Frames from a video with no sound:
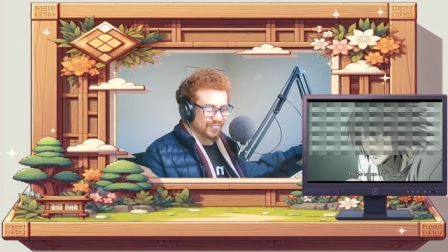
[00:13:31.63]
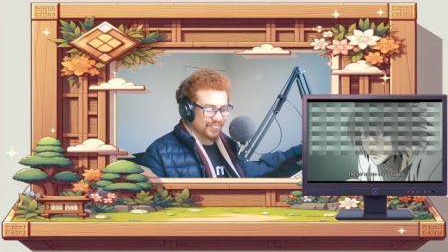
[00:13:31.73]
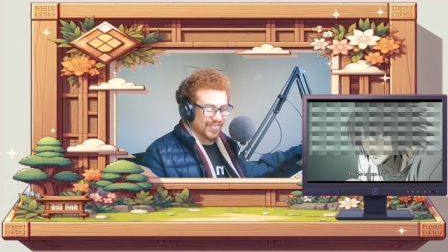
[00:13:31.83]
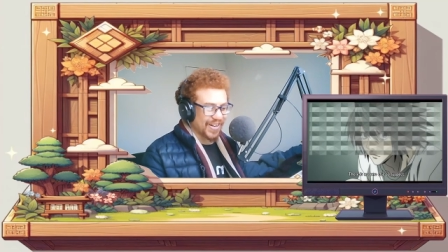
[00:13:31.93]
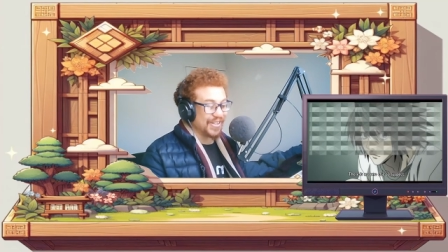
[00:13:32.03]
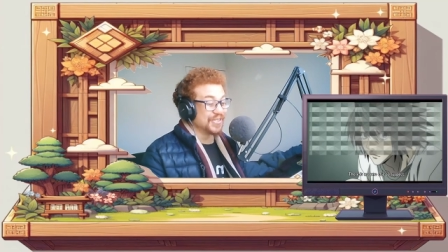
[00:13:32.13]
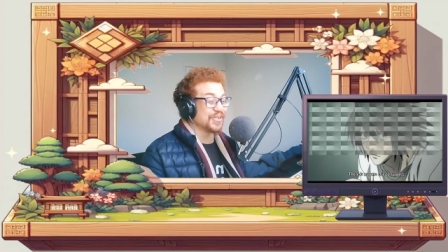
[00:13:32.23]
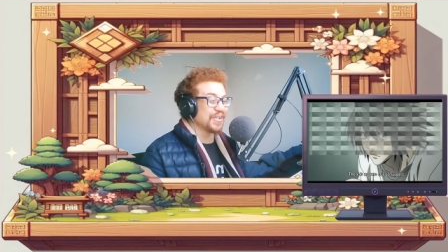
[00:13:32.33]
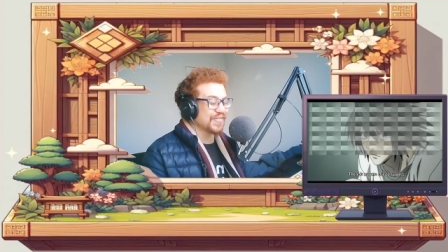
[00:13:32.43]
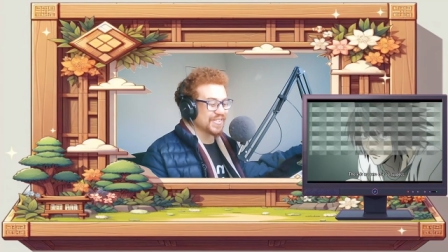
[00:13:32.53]
Now he's
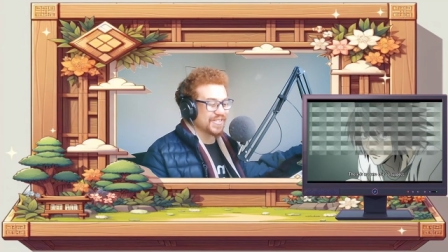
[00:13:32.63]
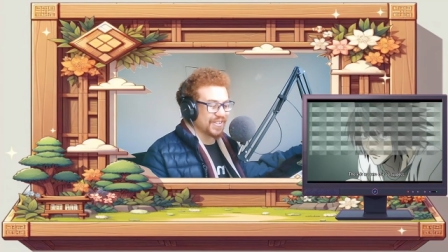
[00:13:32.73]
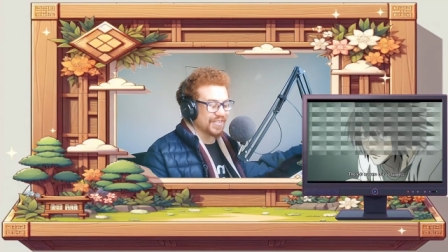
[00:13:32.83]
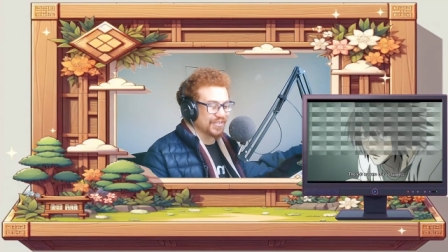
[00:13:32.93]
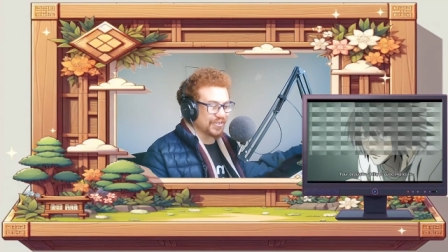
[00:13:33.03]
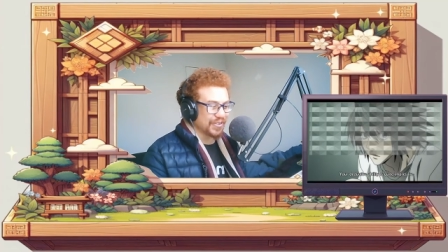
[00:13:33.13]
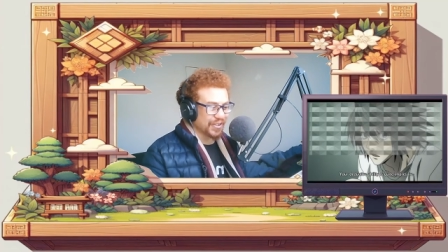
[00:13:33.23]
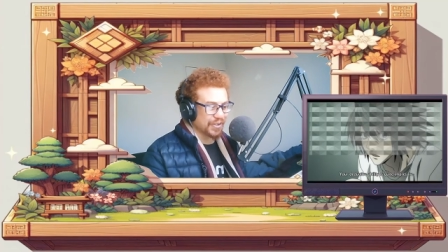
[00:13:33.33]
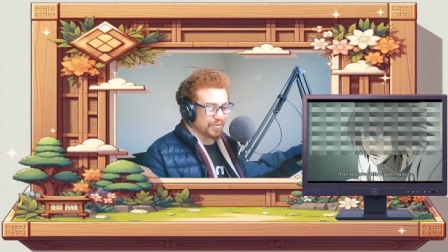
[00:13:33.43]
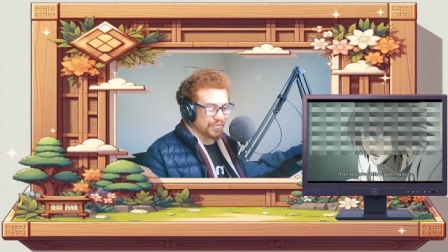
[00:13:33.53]
all of a sudden
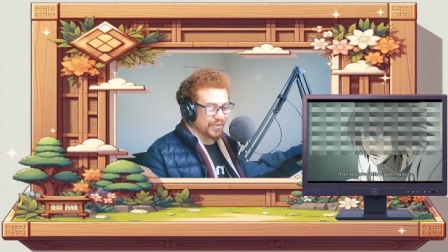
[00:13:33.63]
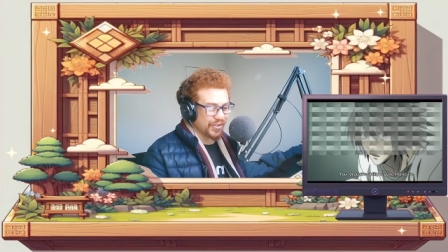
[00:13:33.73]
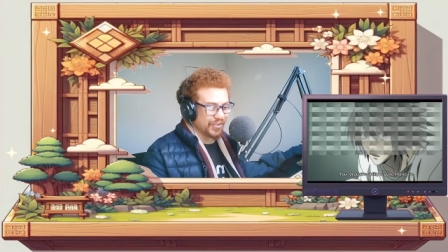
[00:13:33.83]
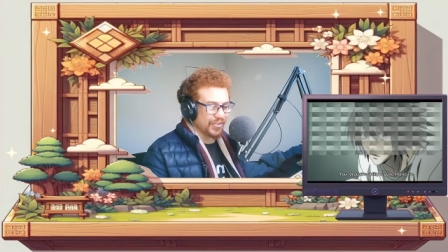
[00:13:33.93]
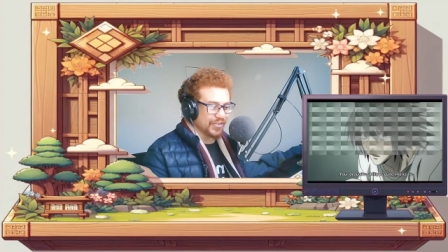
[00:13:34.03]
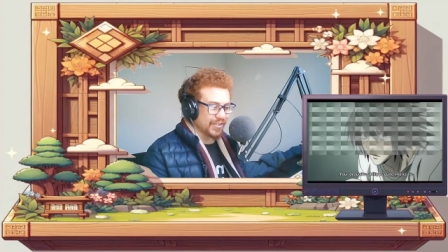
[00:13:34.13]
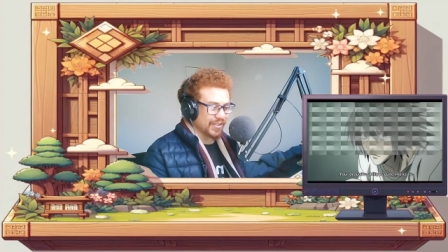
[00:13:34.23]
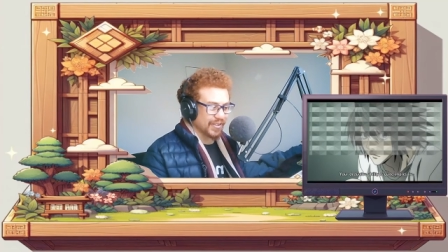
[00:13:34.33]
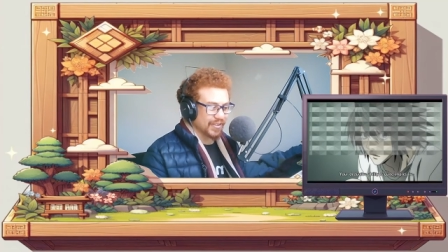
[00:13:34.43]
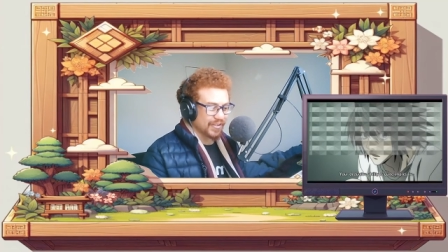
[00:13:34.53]
calling him
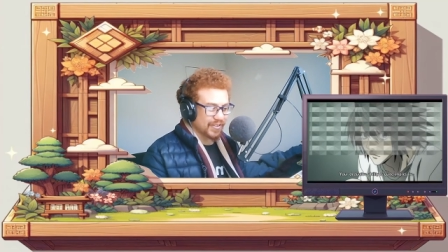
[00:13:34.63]
Ryuki.